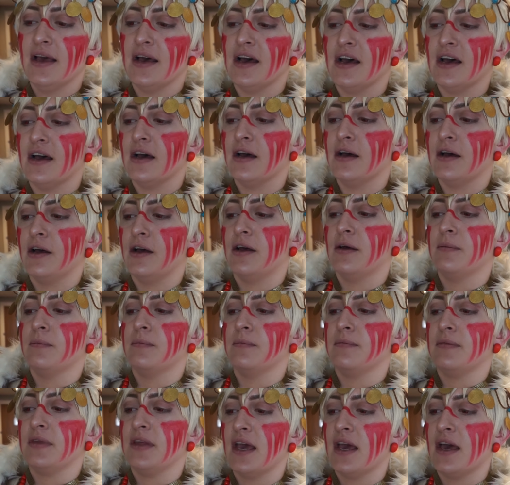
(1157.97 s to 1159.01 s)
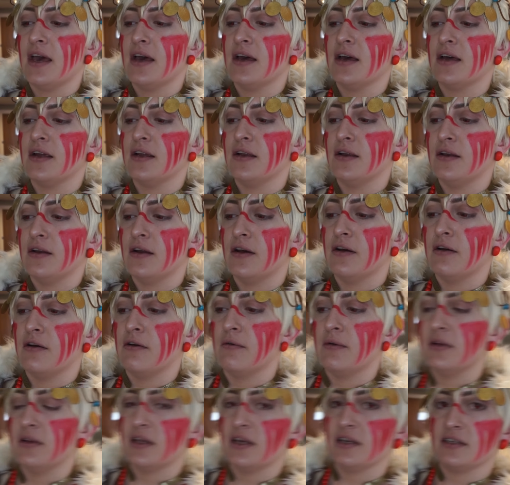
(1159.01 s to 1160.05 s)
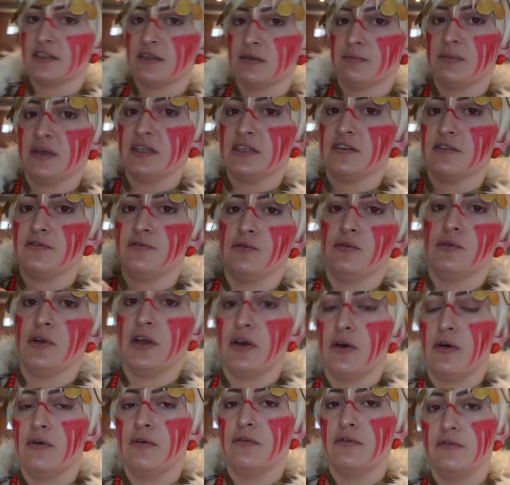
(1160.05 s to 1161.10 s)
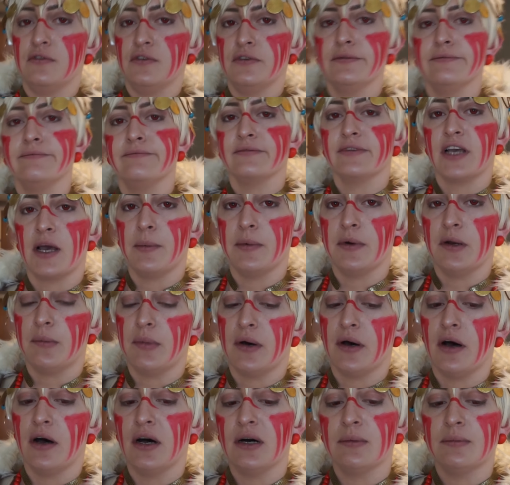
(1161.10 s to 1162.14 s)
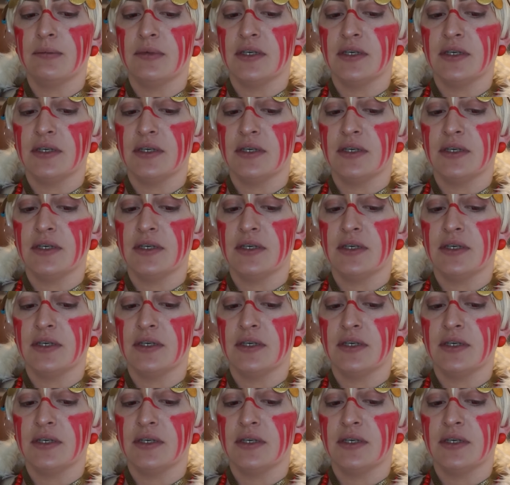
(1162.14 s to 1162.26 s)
Yeah, no, and like some bits are falling off and coming apart,